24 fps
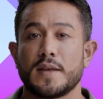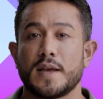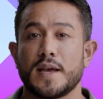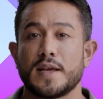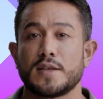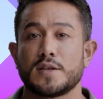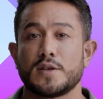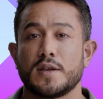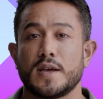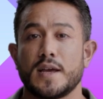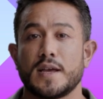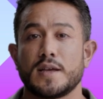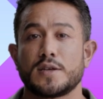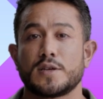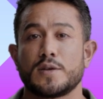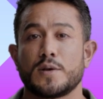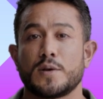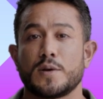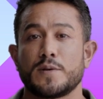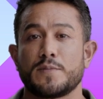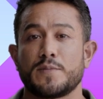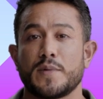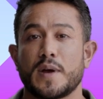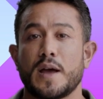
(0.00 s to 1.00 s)

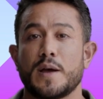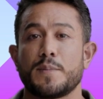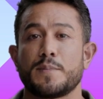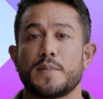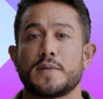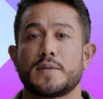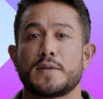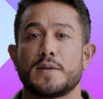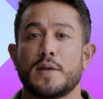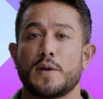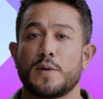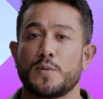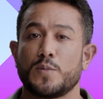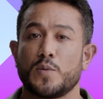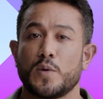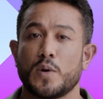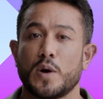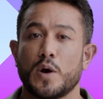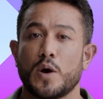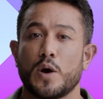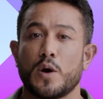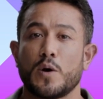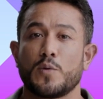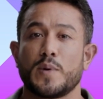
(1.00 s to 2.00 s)
educational environments were
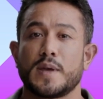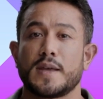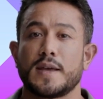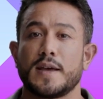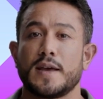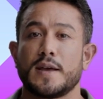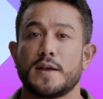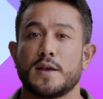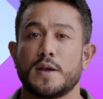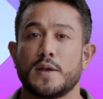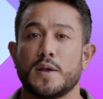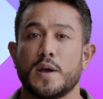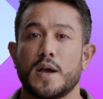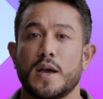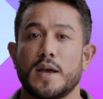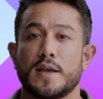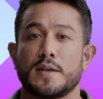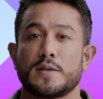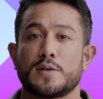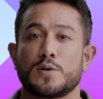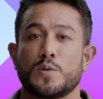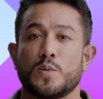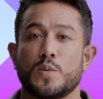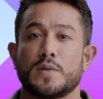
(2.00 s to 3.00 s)
already
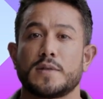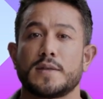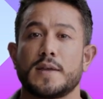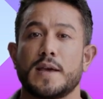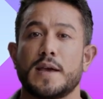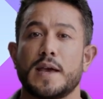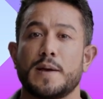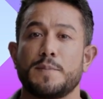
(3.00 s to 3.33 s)
inclined towards